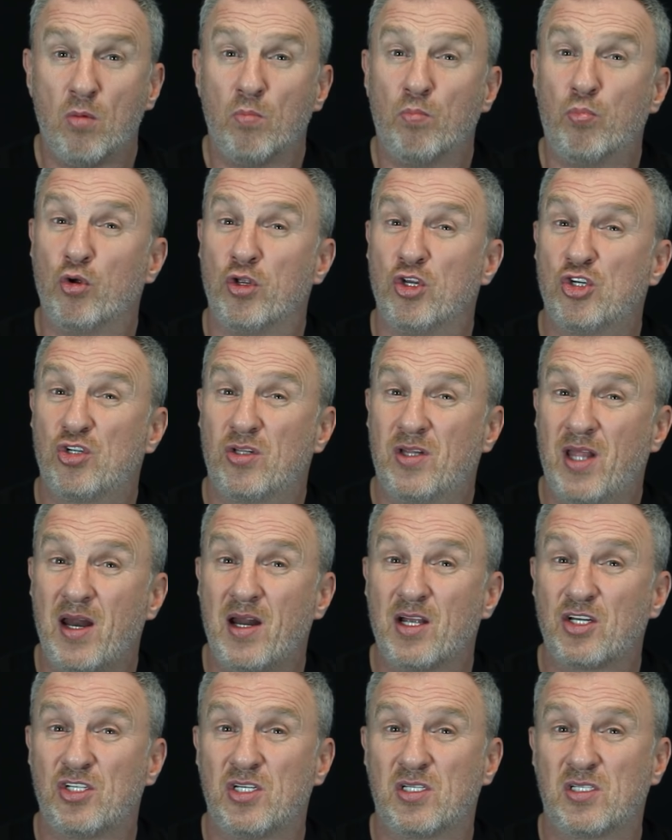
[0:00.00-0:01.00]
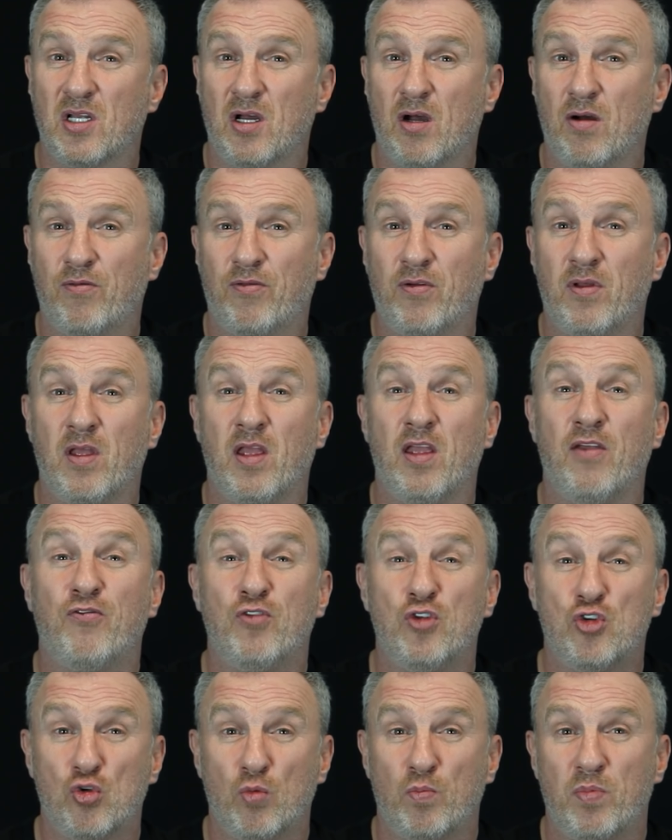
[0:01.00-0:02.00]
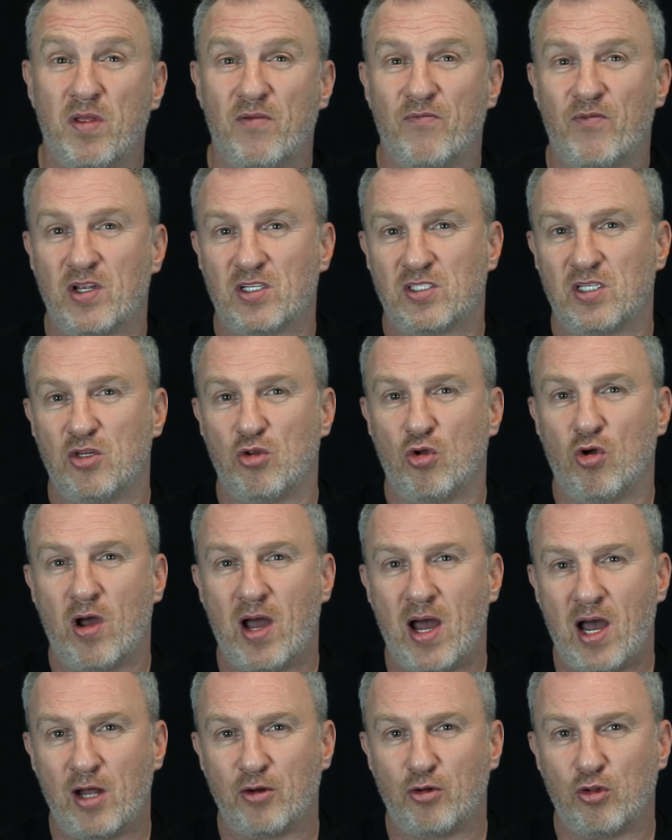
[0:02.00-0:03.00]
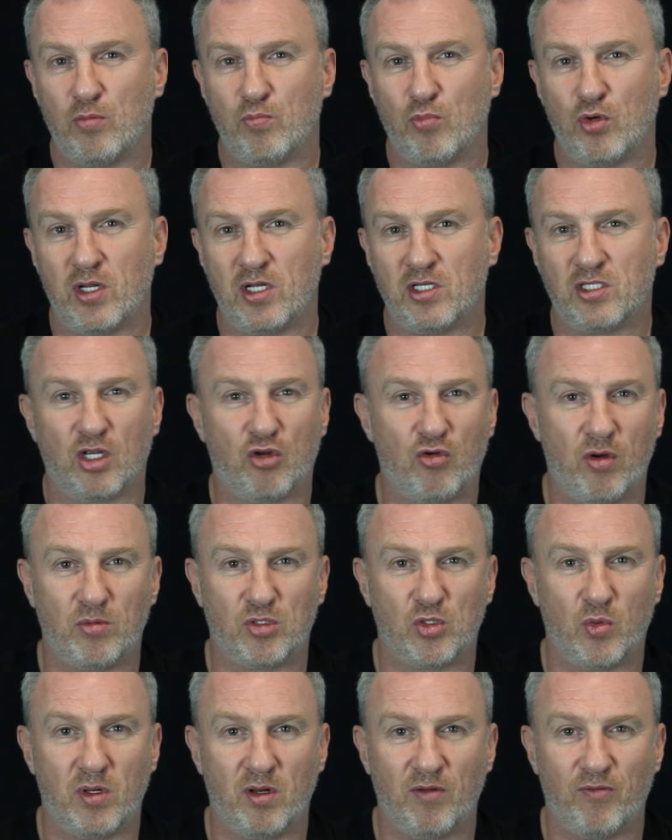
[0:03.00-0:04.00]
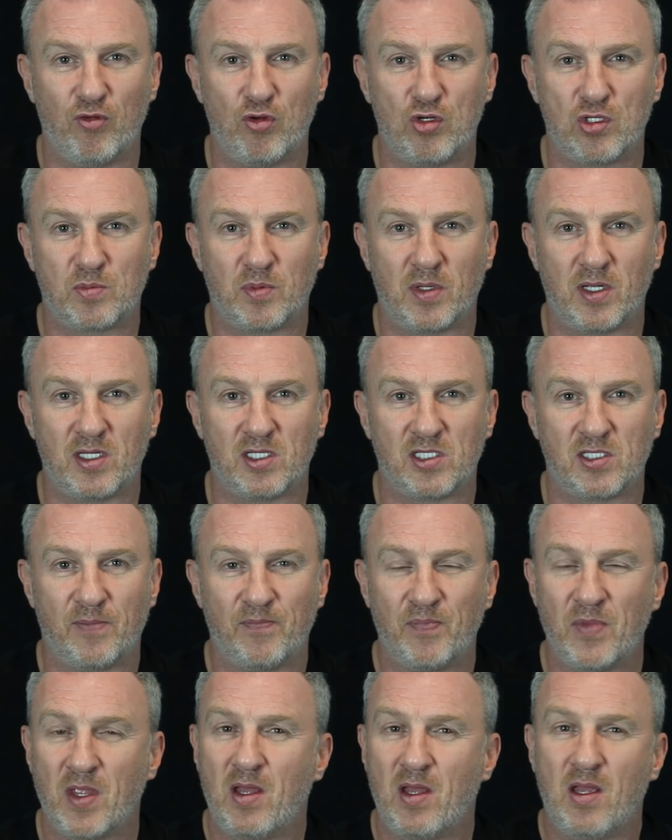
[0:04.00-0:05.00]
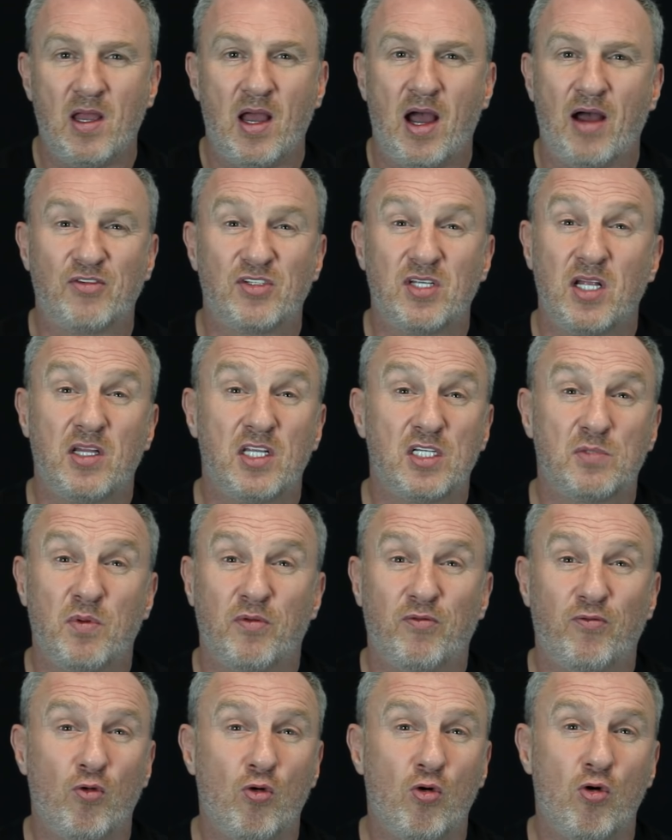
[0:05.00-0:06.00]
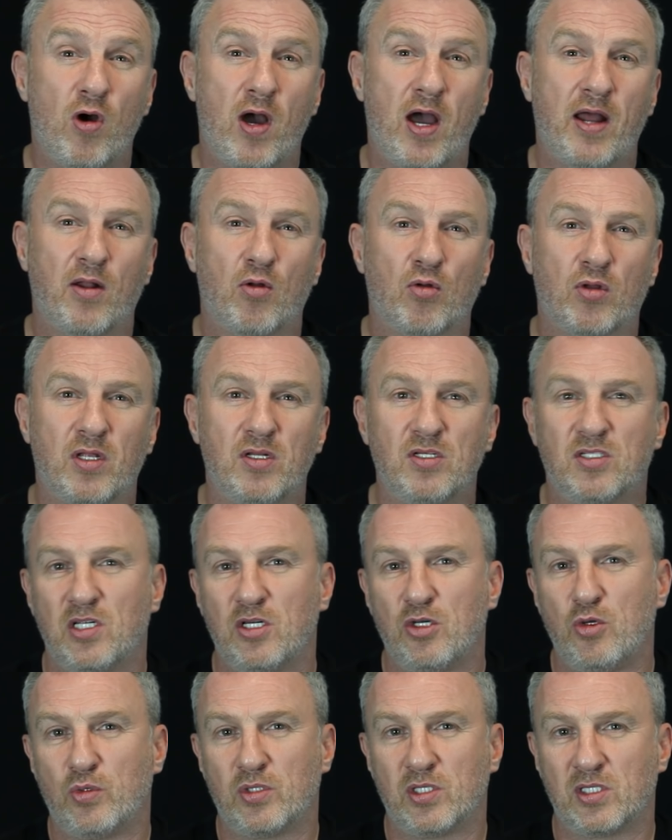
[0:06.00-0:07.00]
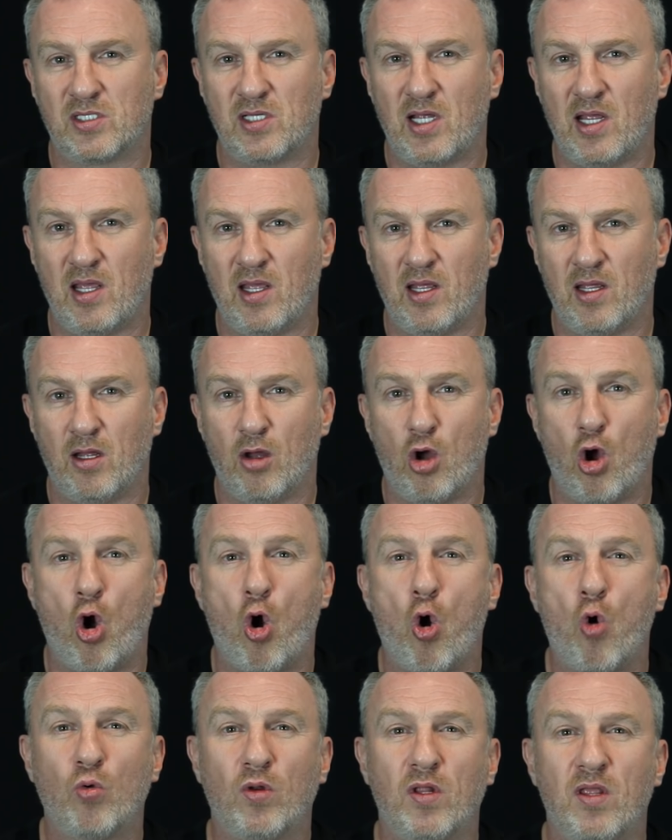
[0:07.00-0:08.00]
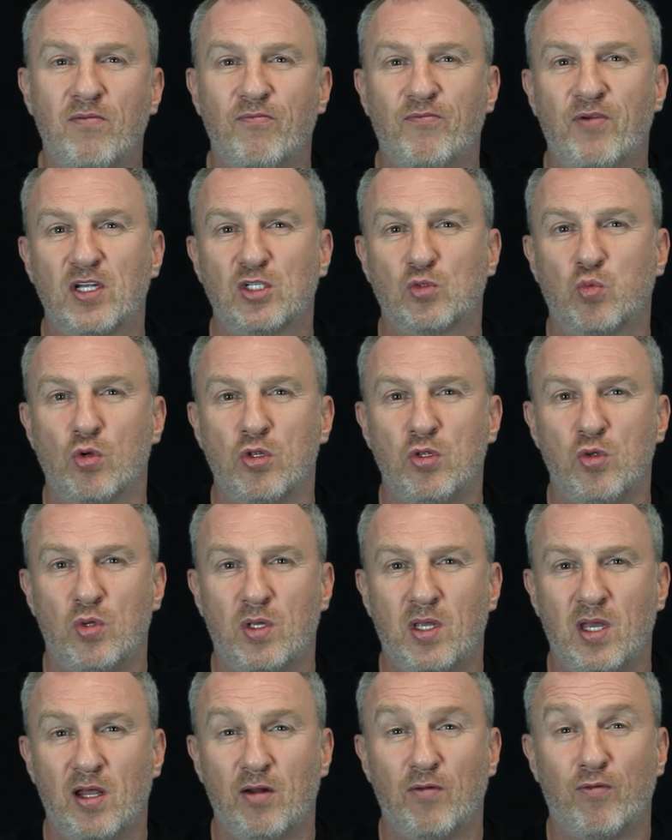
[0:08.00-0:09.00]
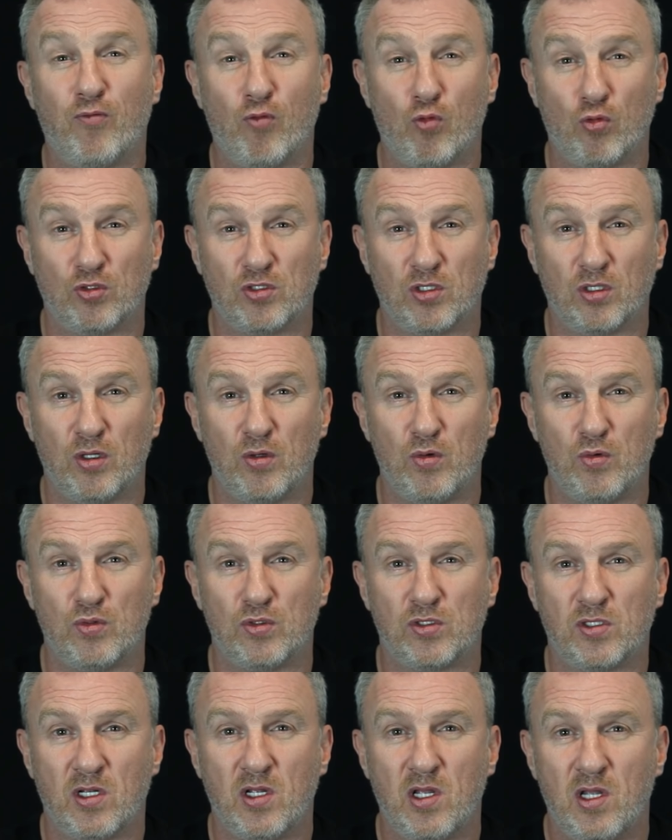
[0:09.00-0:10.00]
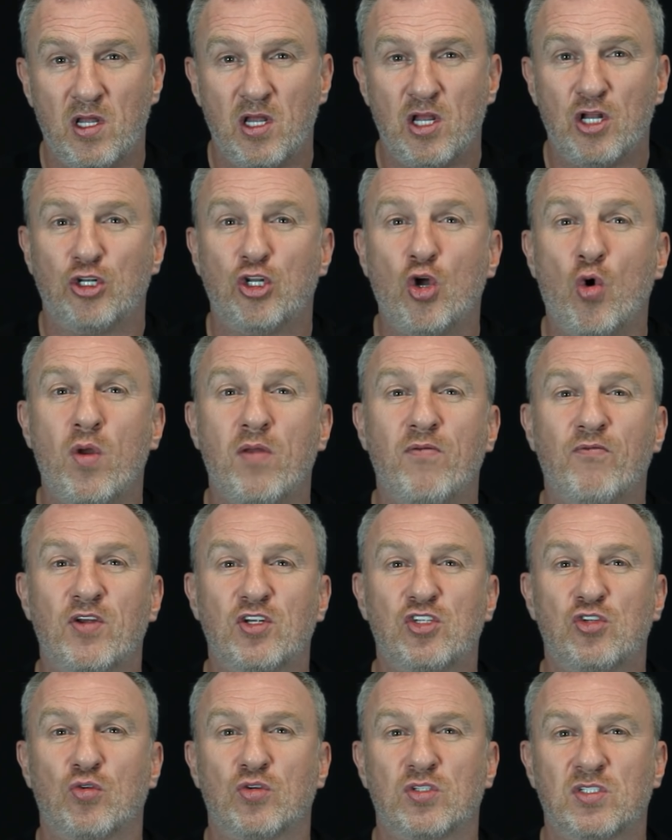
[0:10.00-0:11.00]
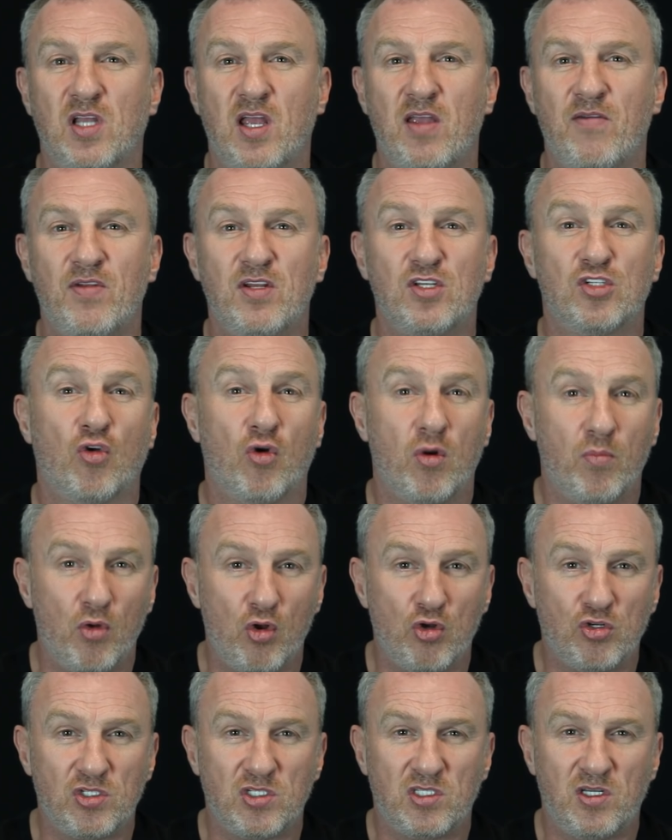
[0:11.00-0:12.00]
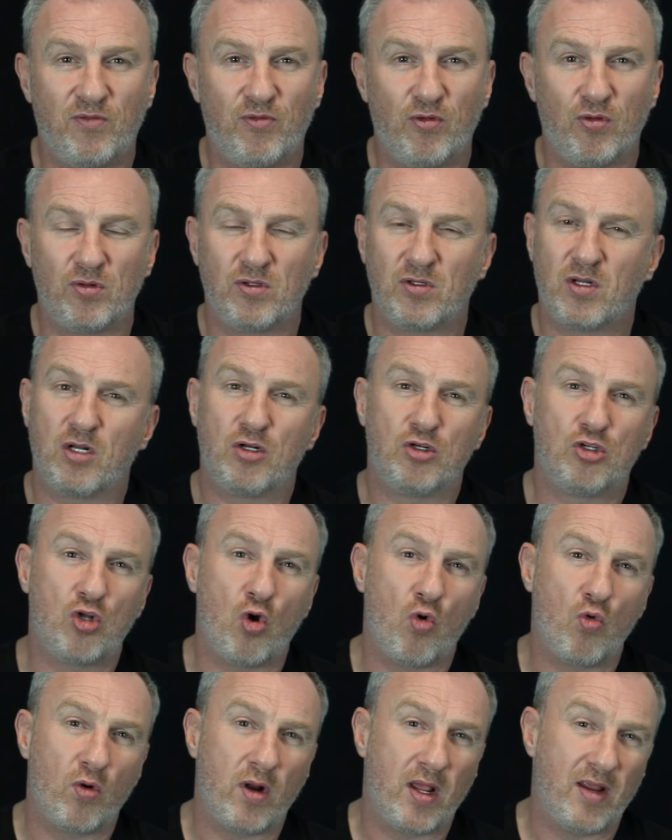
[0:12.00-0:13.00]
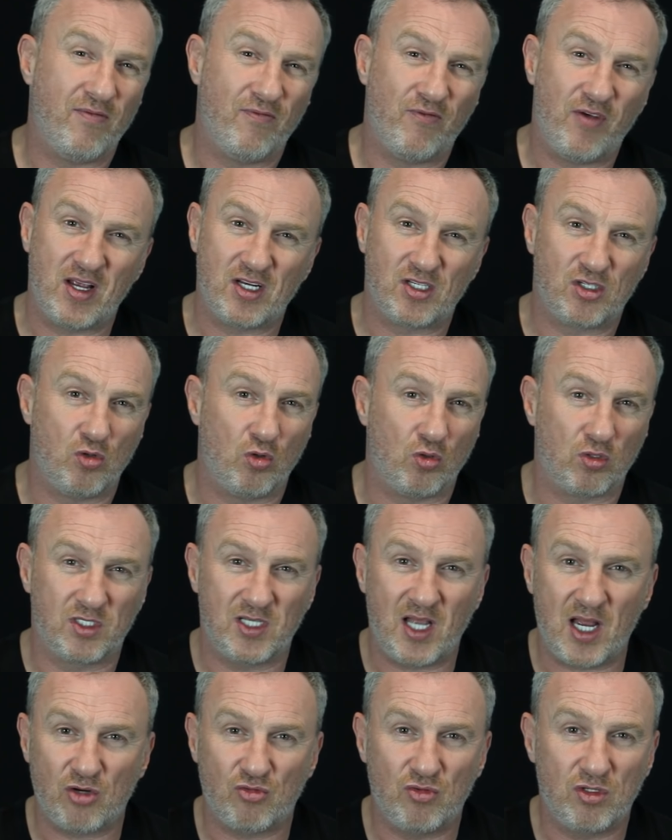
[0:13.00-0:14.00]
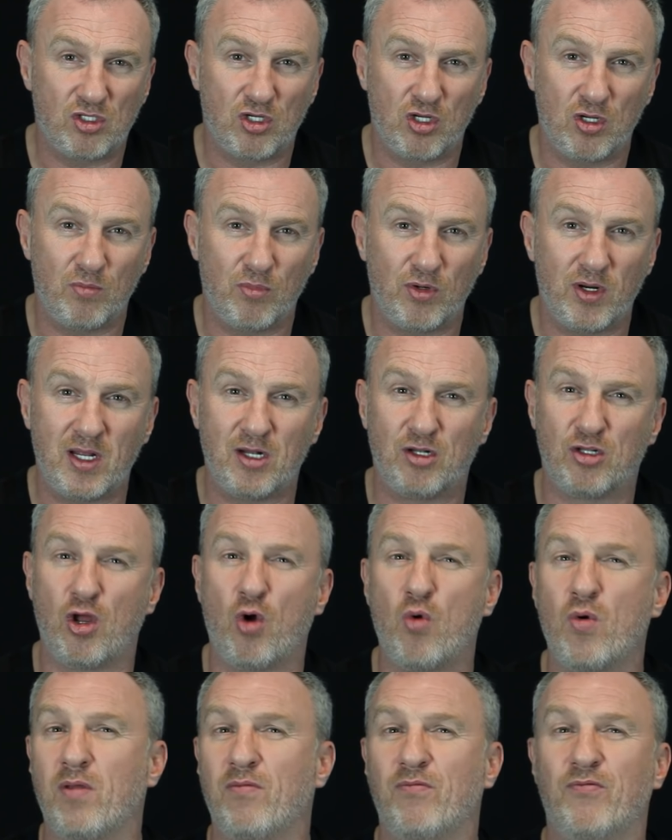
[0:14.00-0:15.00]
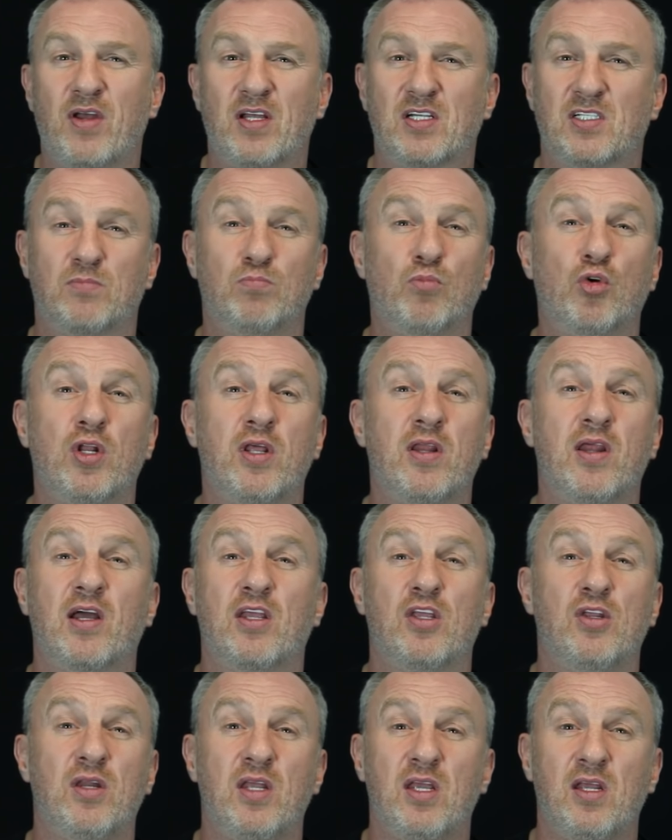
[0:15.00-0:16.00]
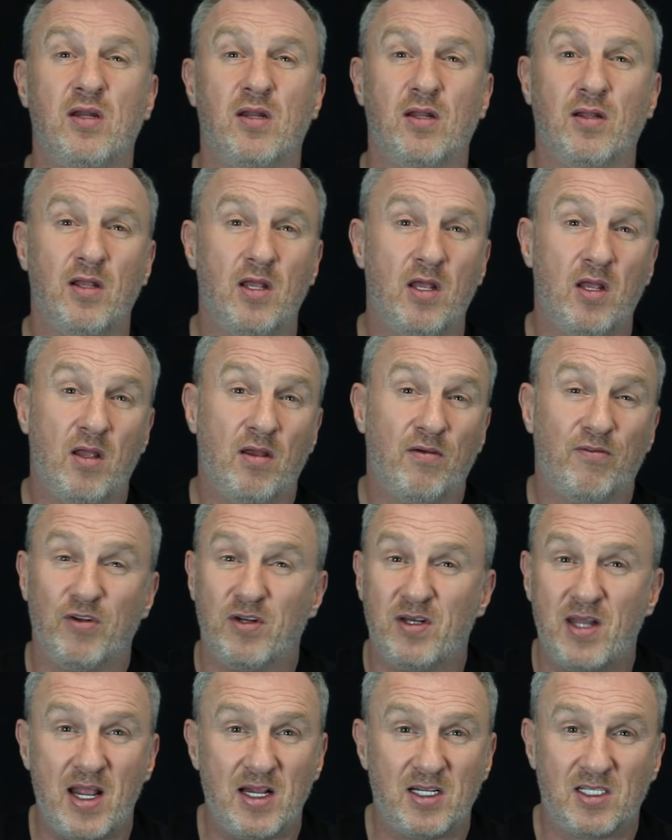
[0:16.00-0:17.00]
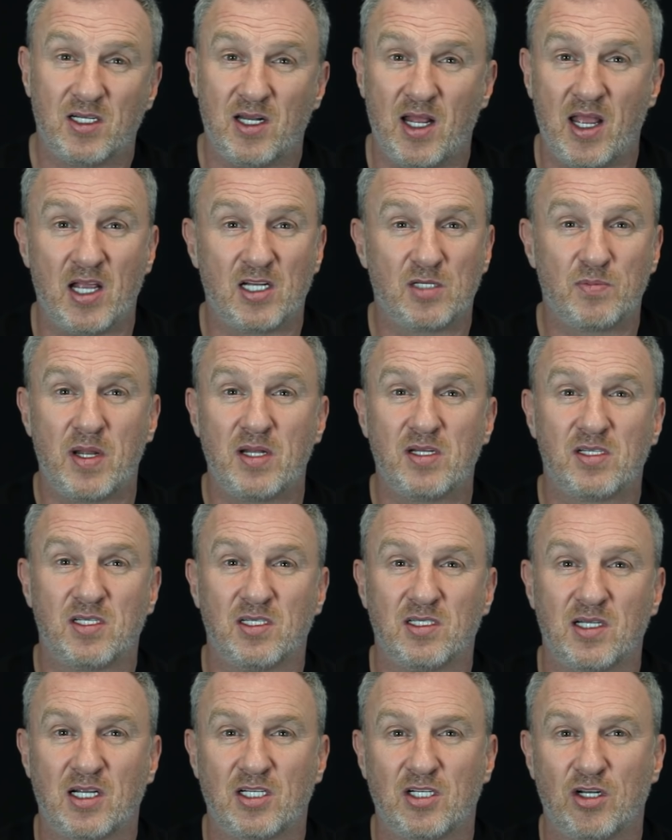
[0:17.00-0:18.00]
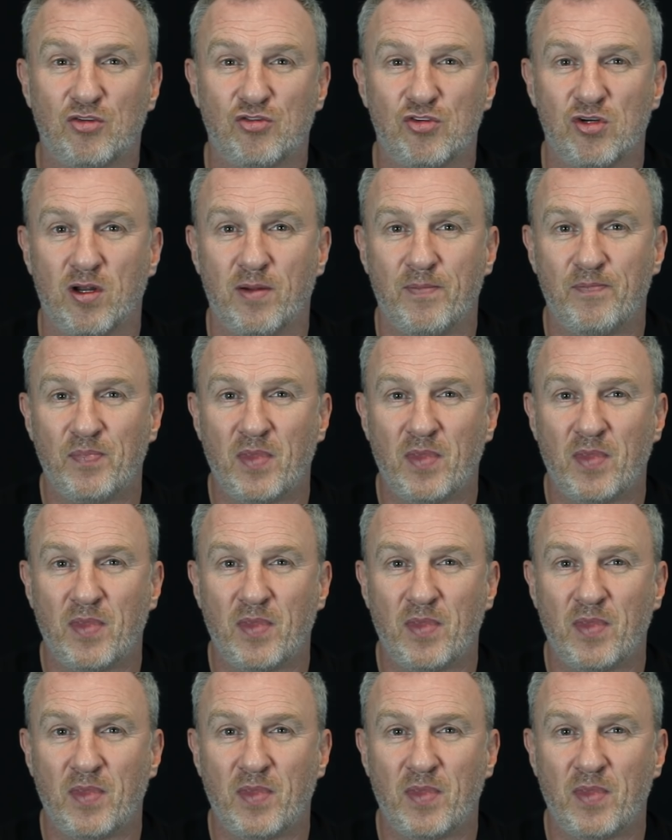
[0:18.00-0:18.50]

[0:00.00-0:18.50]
But you should then ask yourself if you should be investing your hard-earned money into crypto in the first place. I've said this before and I'll continue to say it, only invest what you can afford to lose. Don't invest your savings or emergency fund, don't invest your tax return money, don't invest money that you need for day-to-day expenses, etc.